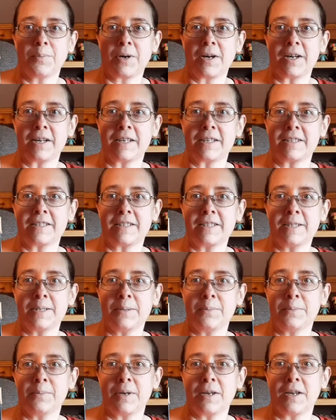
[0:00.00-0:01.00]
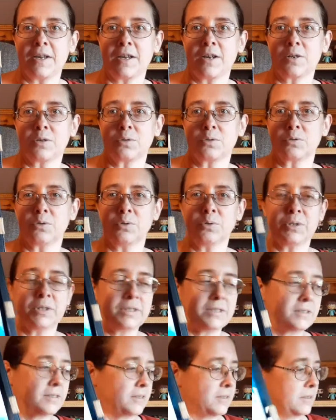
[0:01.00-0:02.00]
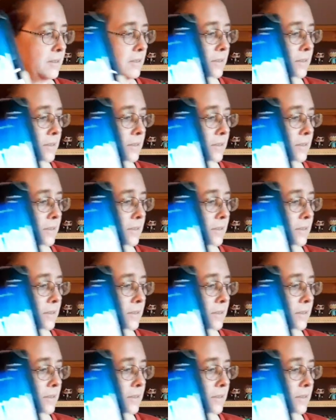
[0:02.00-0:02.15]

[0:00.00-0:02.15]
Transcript: by Tim L. Logan.